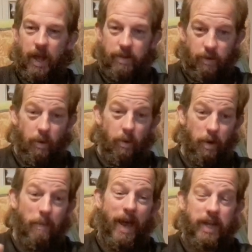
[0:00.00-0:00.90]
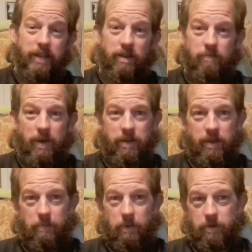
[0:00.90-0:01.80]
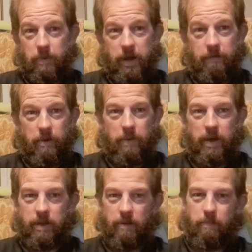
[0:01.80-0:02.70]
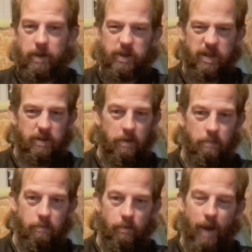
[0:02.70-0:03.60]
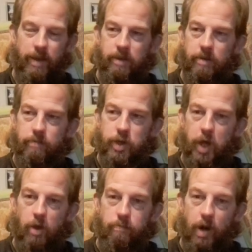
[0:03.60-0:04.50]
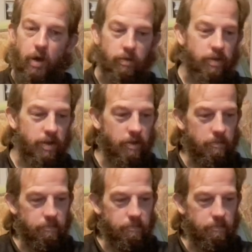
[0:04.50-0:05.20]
so automatically dismissing the possibility of it being done by just some random Joe Blogs.